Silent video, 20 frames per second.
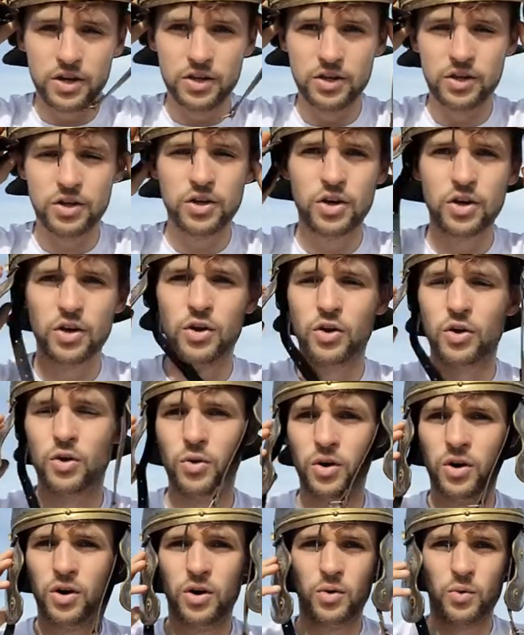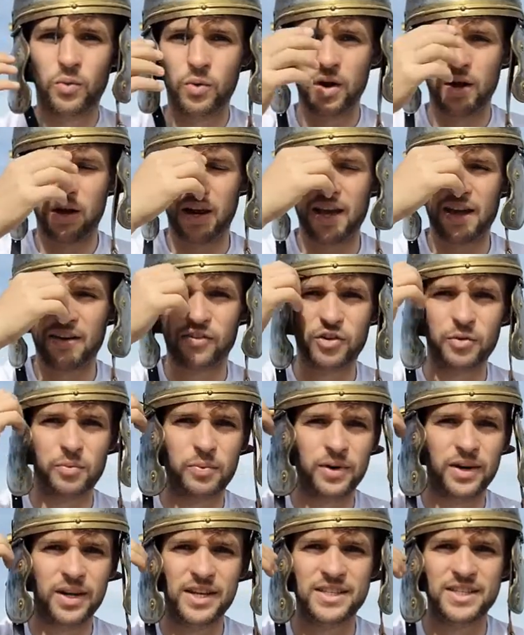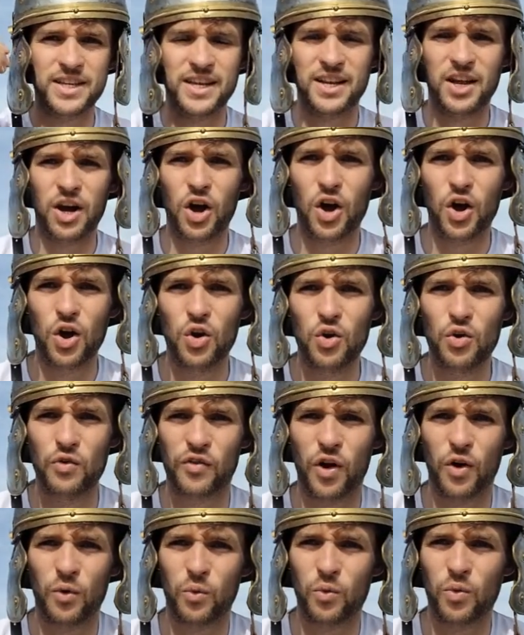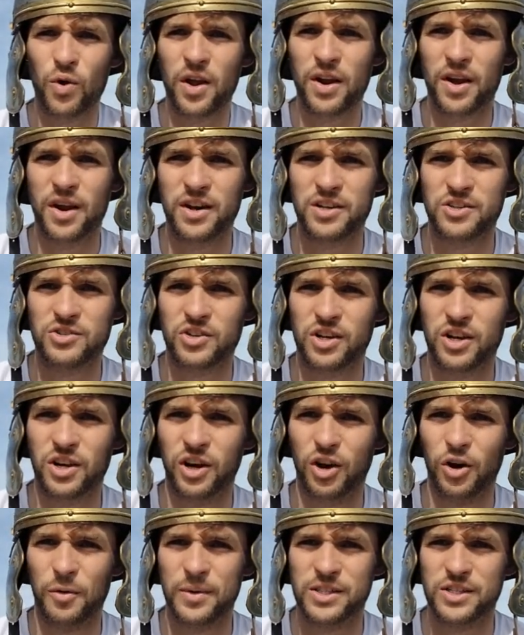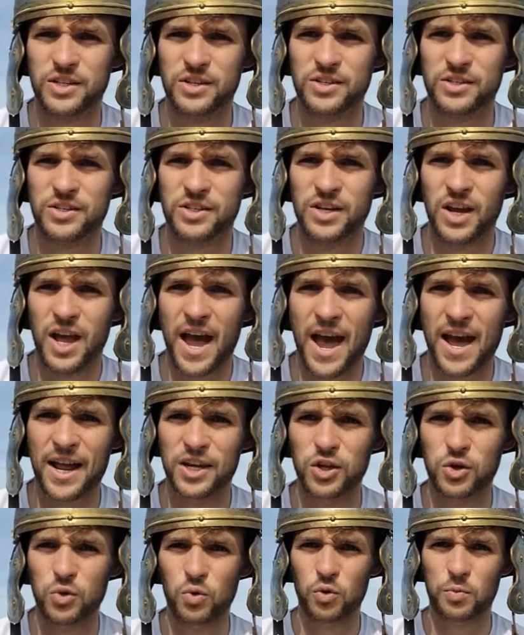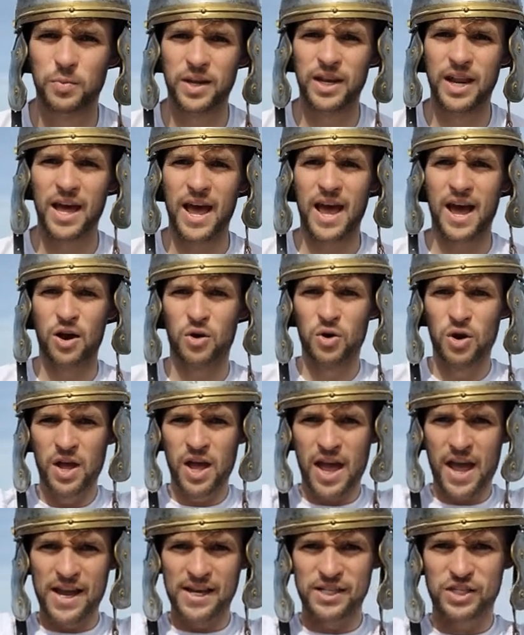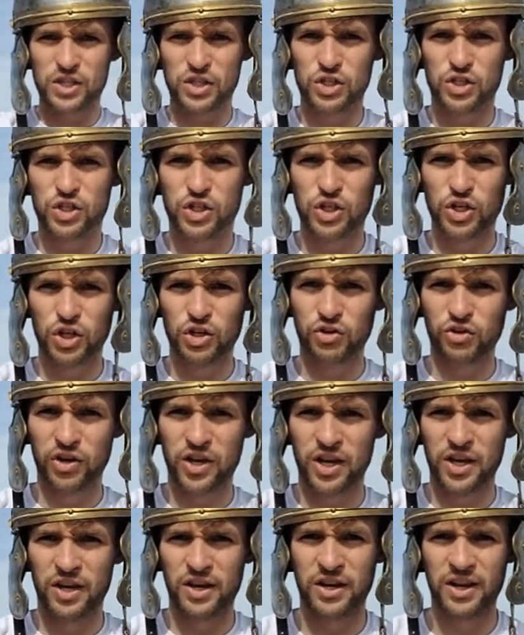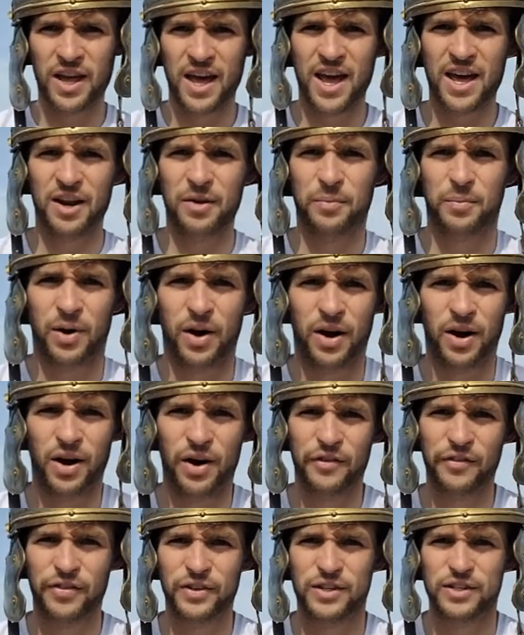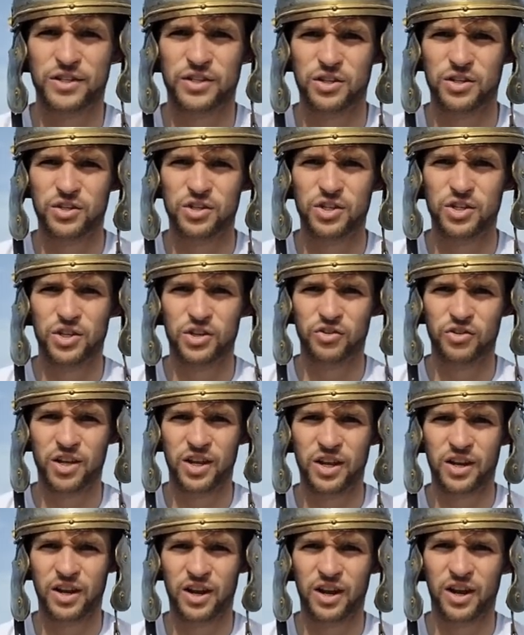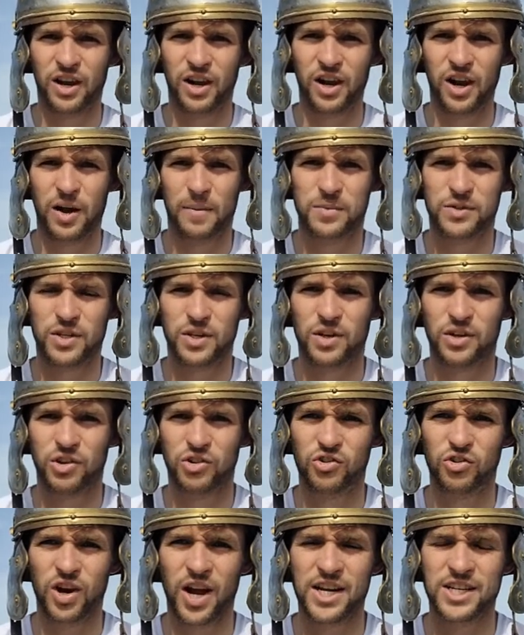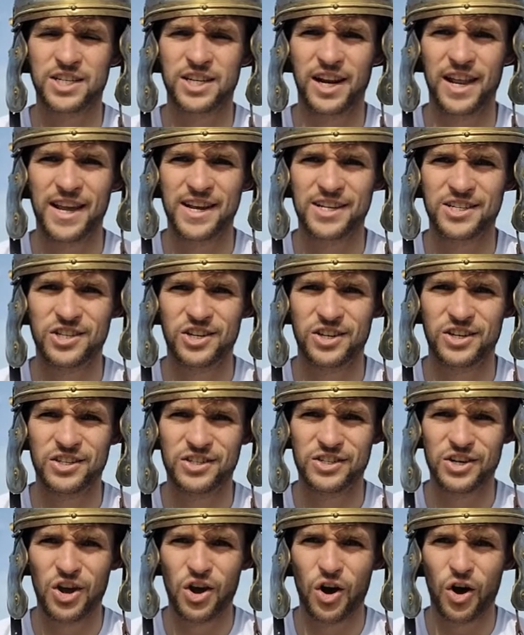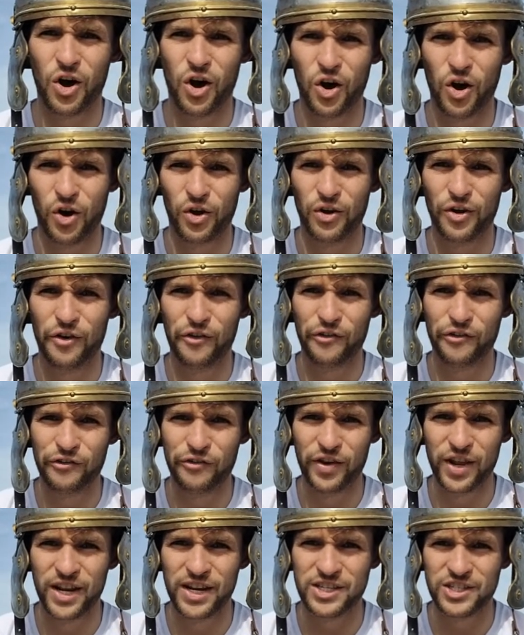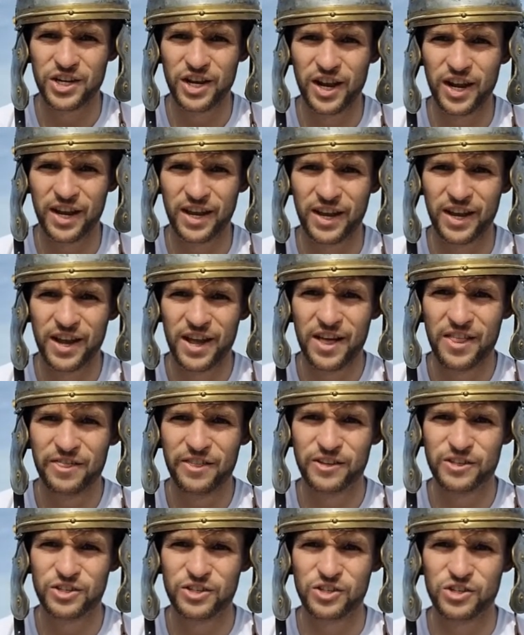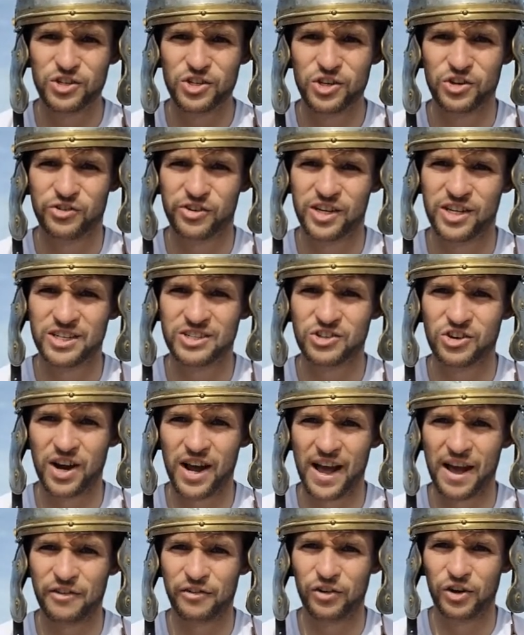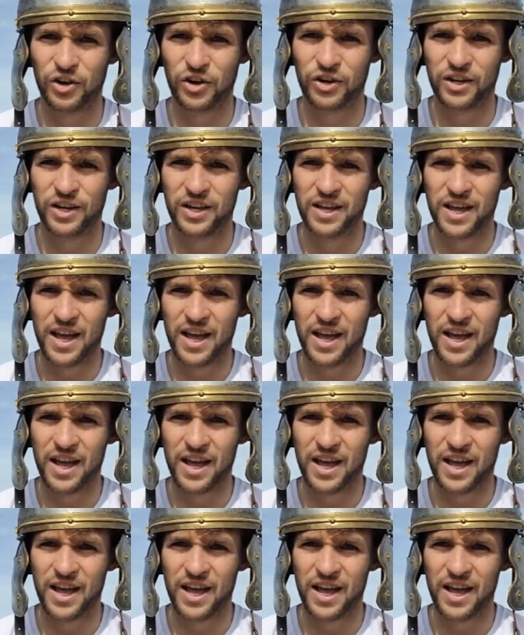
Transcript: you will have completed over 100 kilometers and you will be now a Centurion and a part of the Centurion Club. So congratulations on finishing the Centurion Triathlon